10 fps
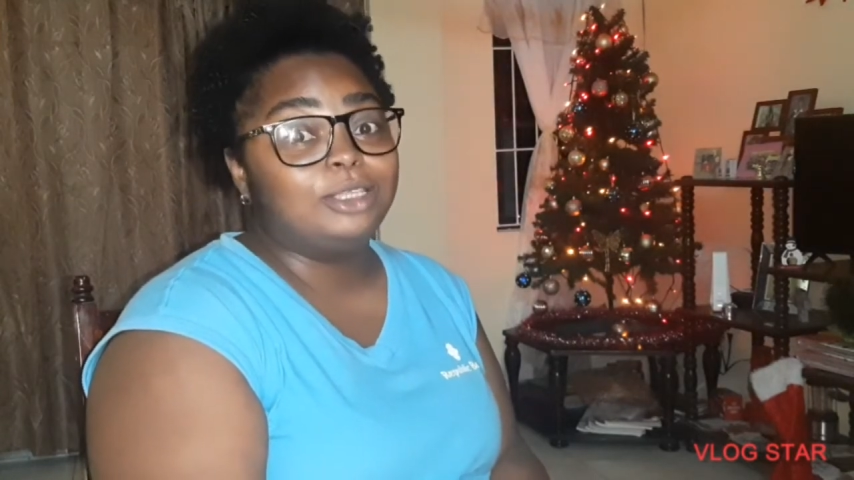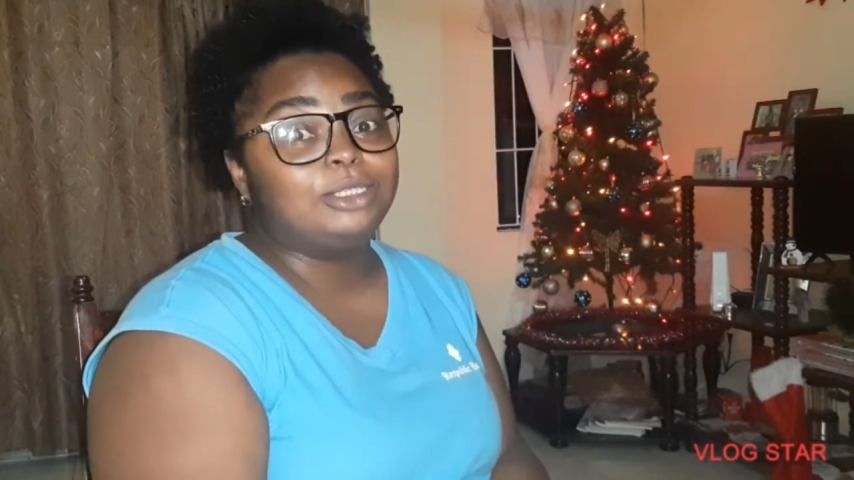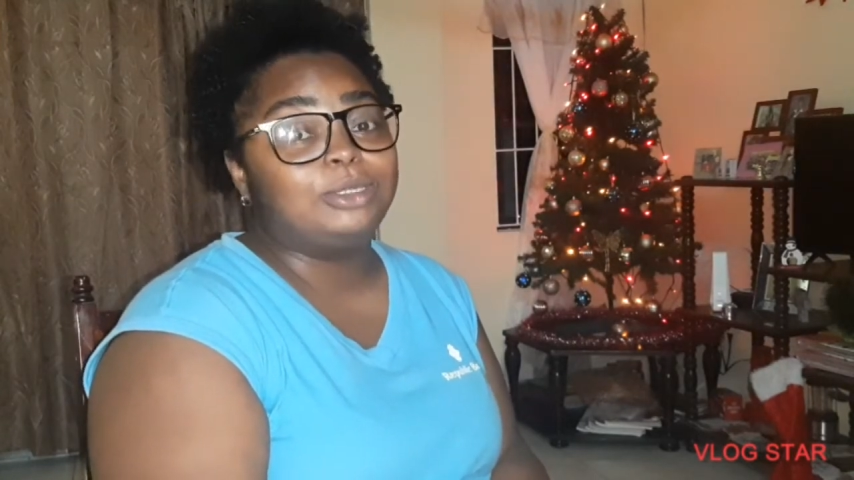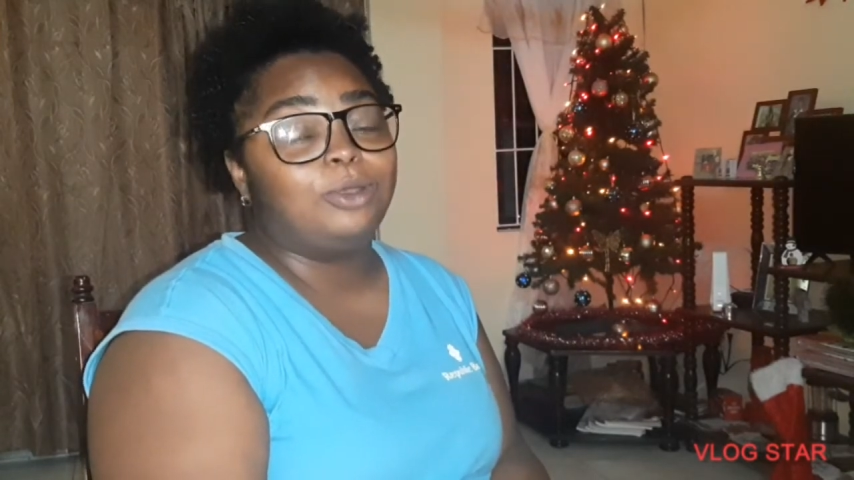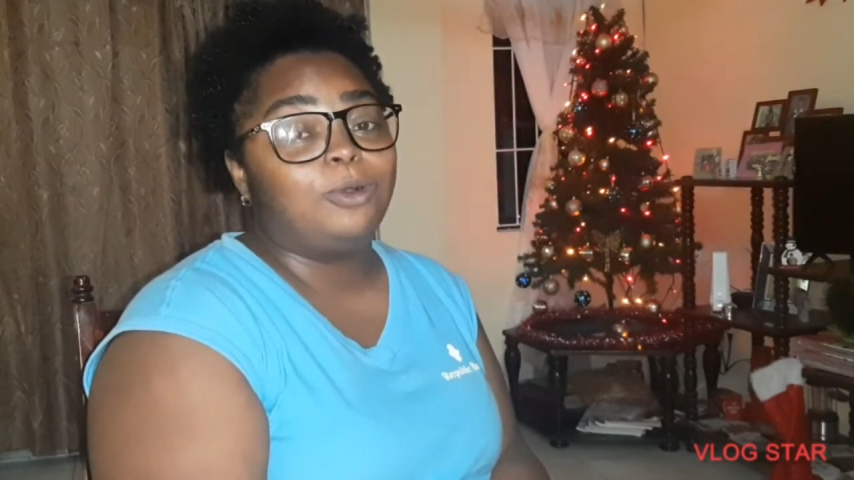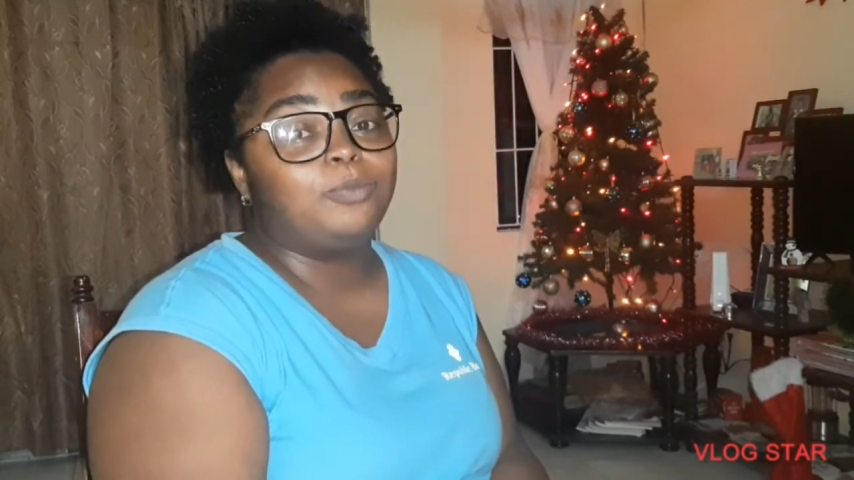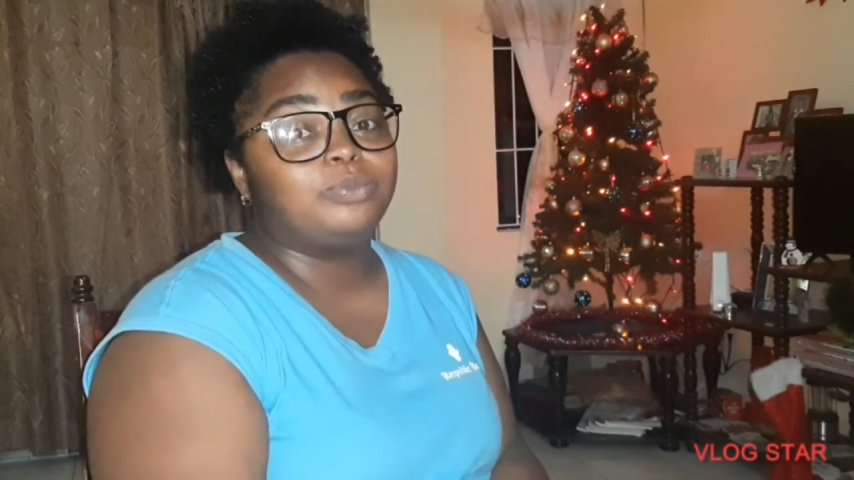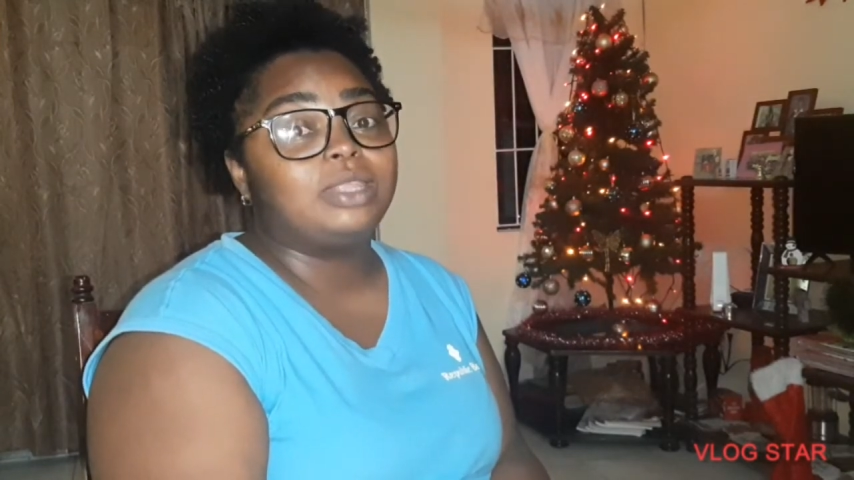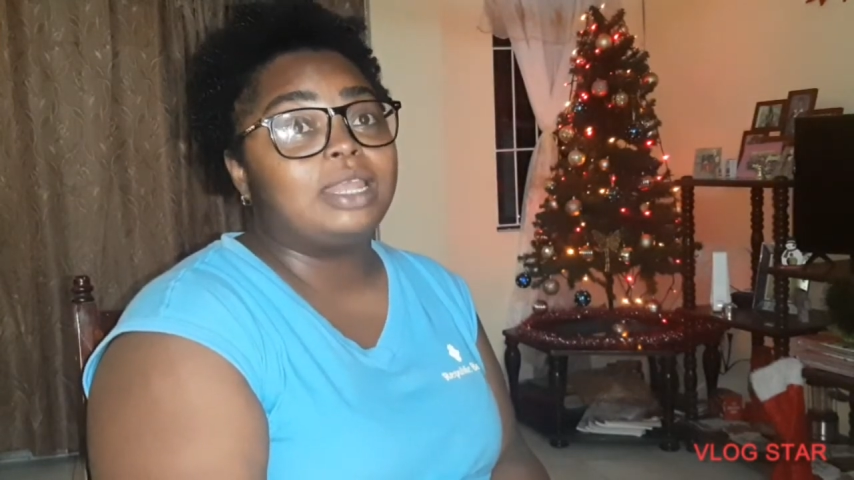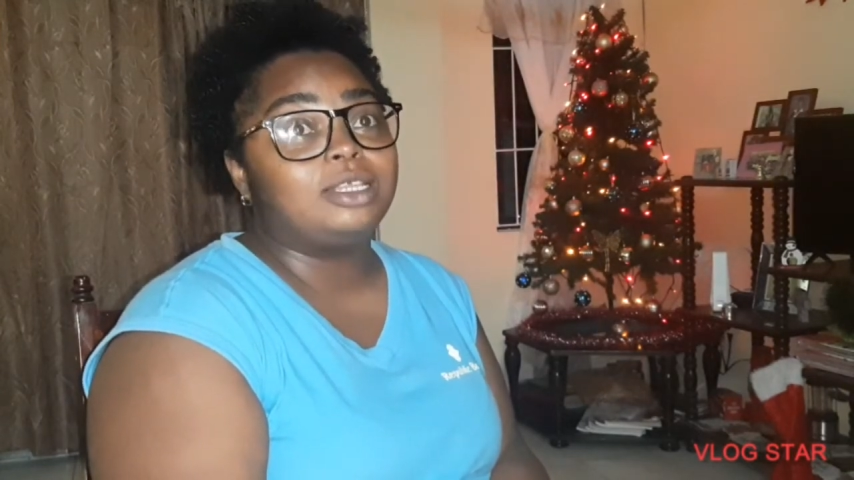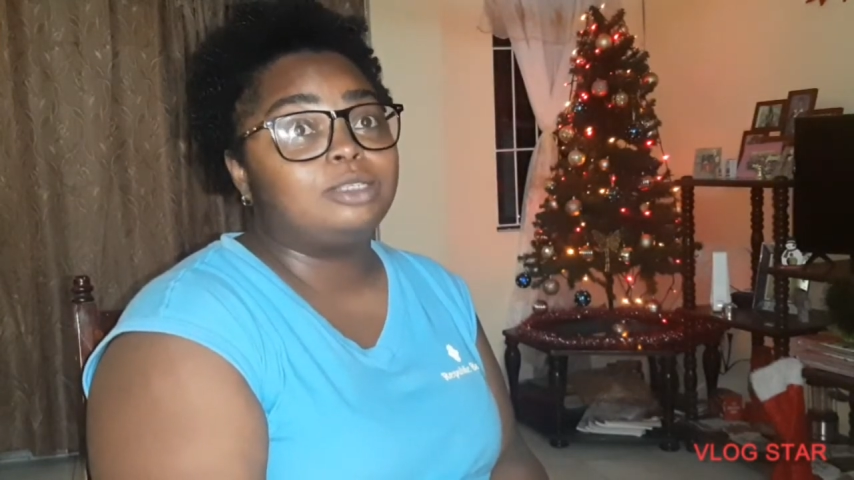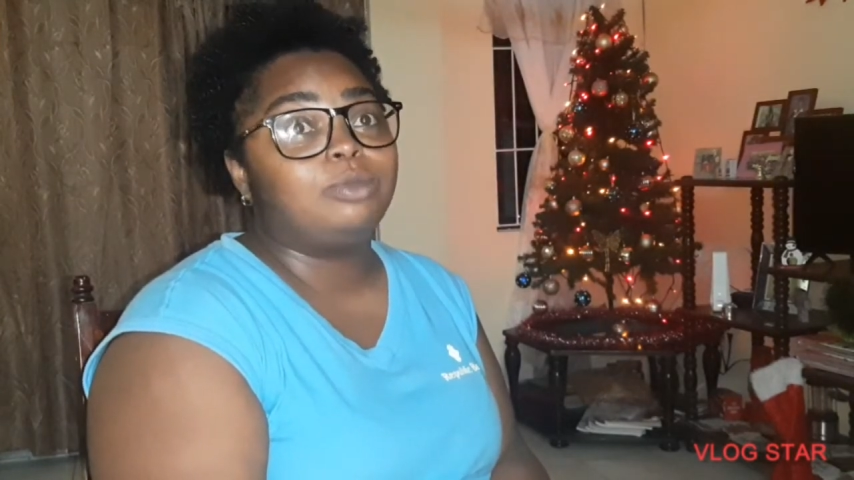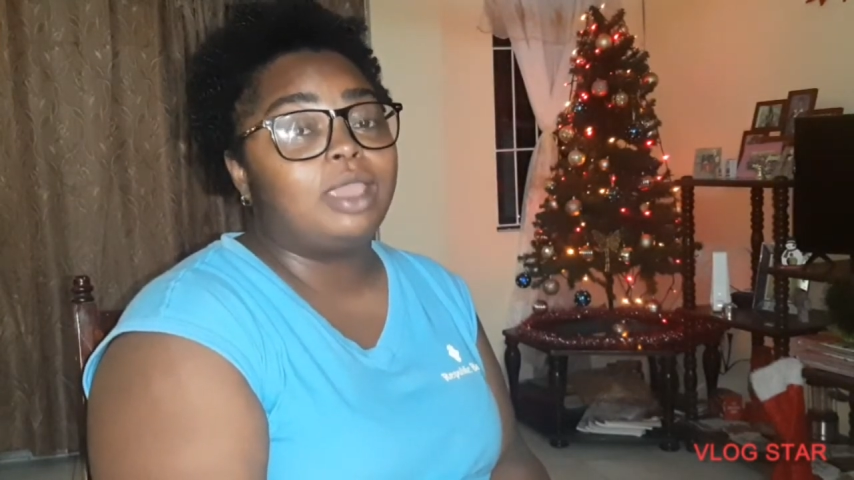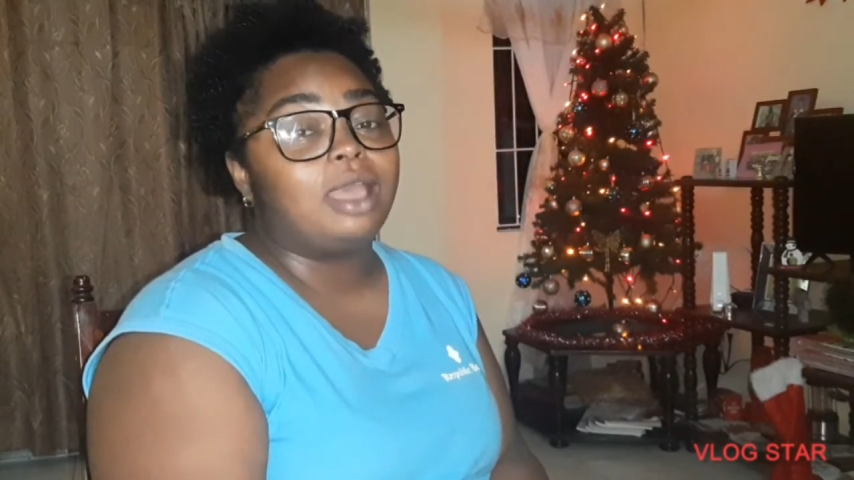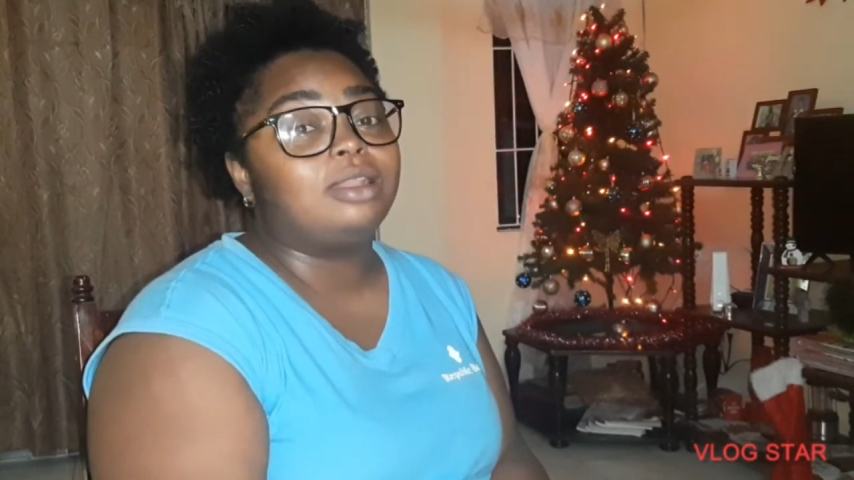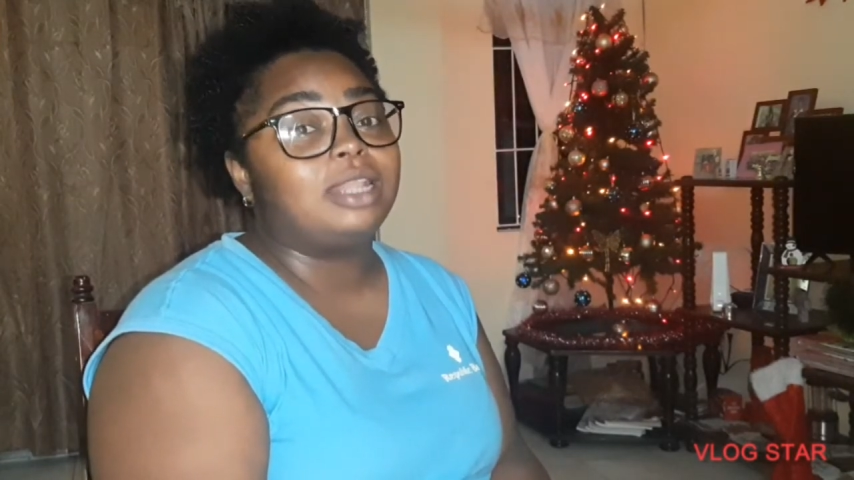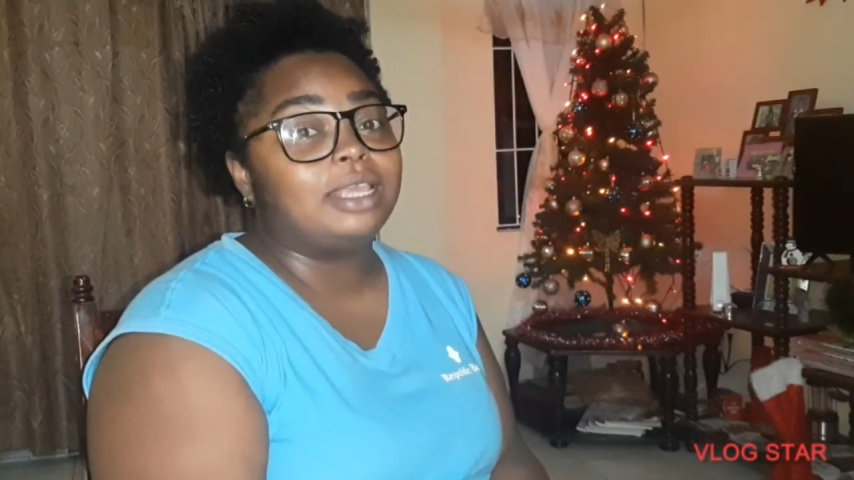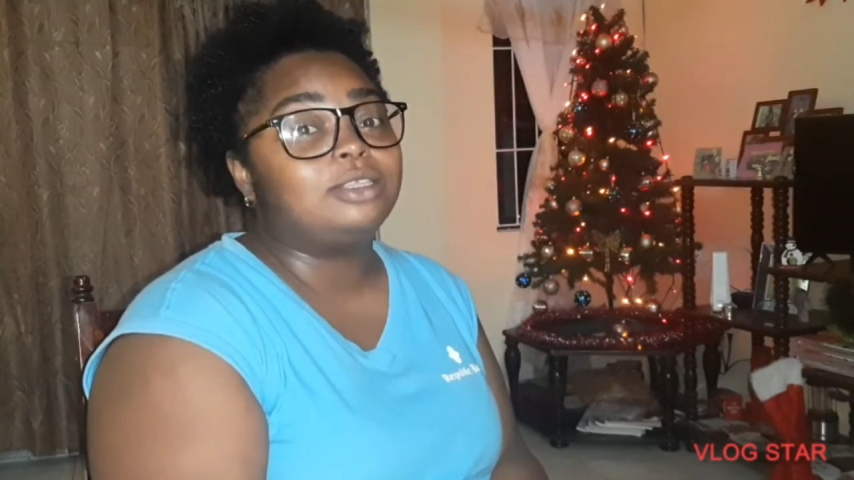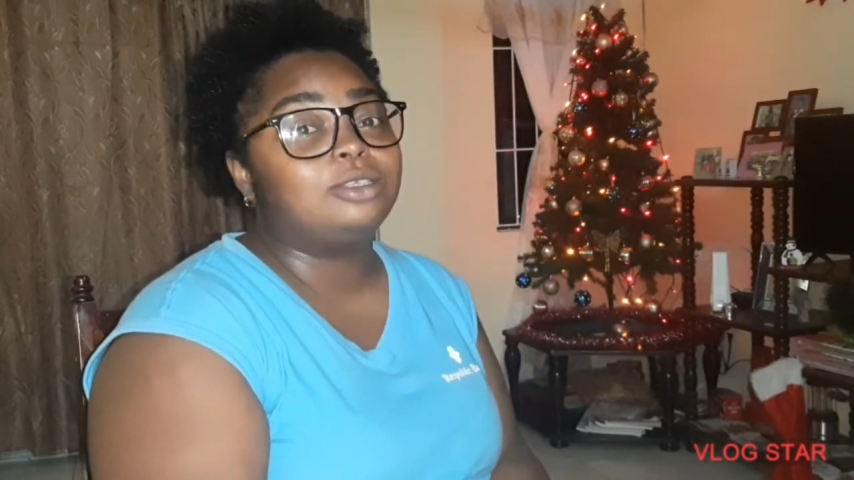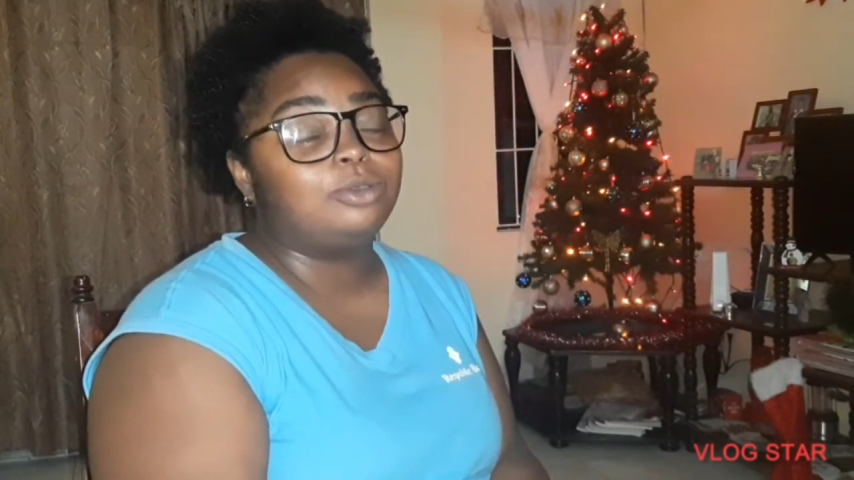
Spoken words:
So that is where I would like to